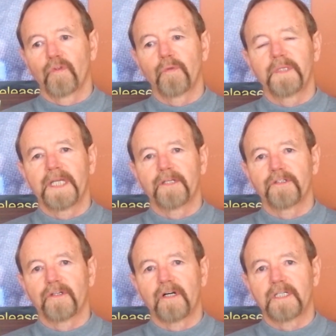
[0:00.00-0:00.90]
To begin to
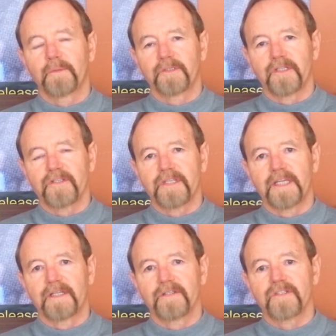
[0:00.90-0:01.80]
talk about these
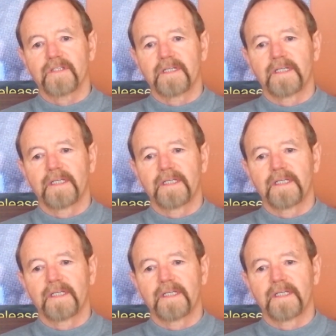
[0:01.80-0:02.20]
things